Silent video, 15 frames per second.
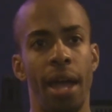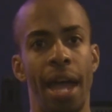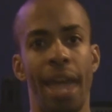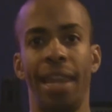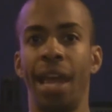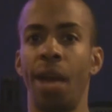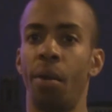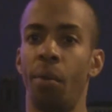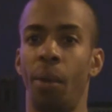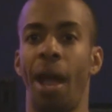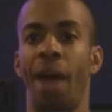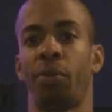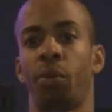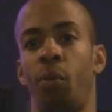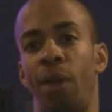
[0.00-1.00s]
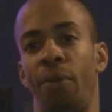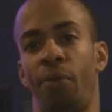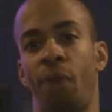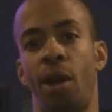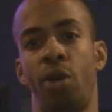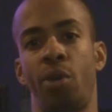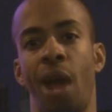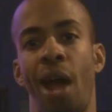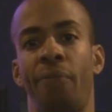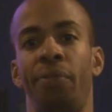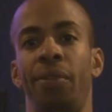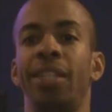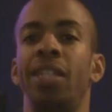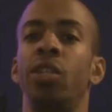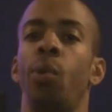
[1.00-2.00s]
and then we have to wait for a draft.
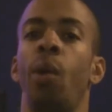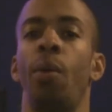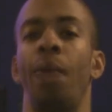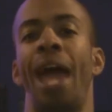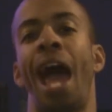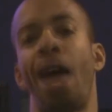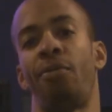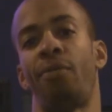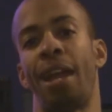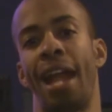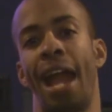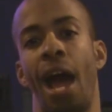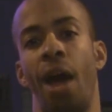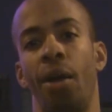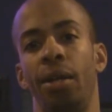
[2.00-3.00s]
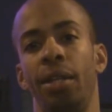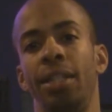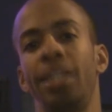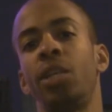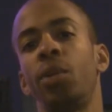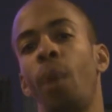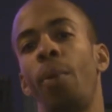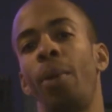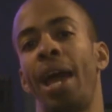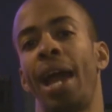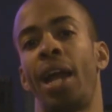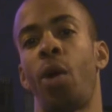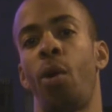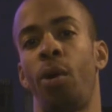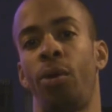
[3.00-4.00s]
This is what we have right now. This is what we got to
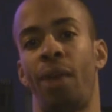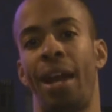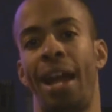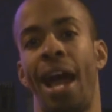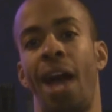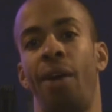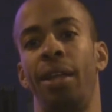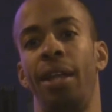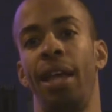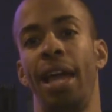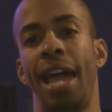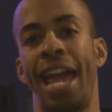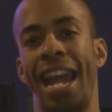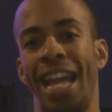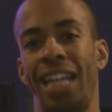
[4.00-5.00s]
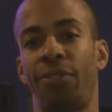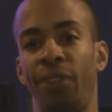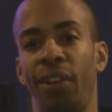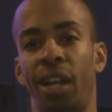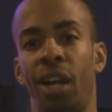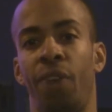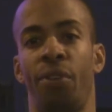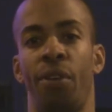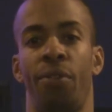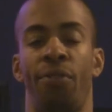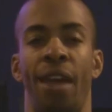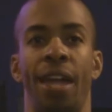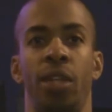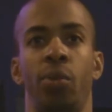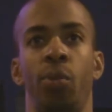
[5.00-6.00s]
go with right now. And as Philadelphia
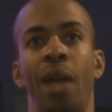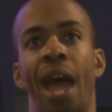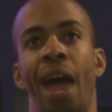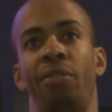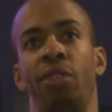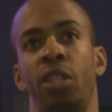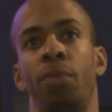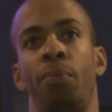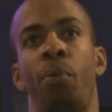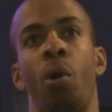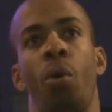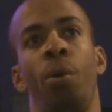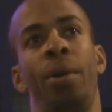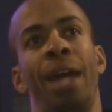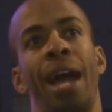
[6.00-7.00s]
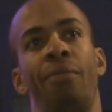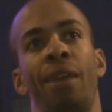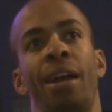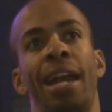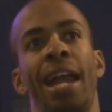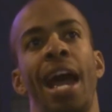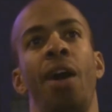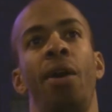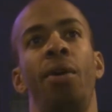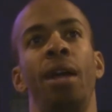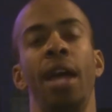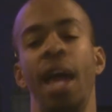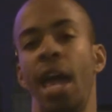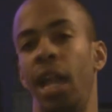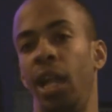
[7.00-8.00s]
fans, we have to support what we got right now
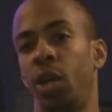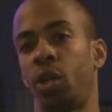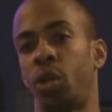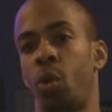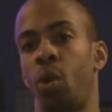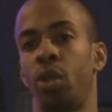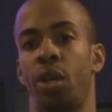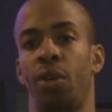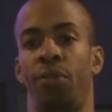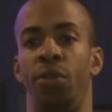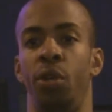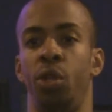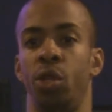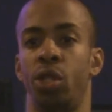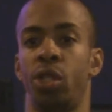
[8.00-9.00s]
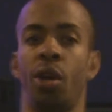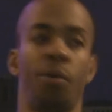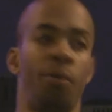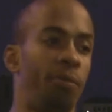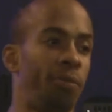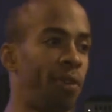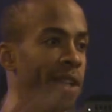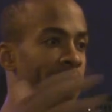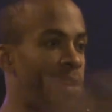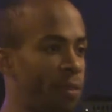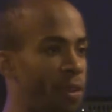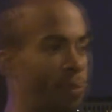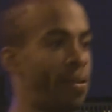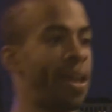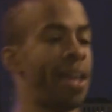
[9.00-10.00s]
and look towards our future. So,
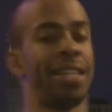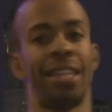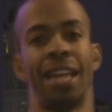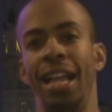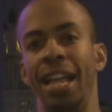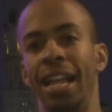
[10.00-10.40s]
Philadelphia fans,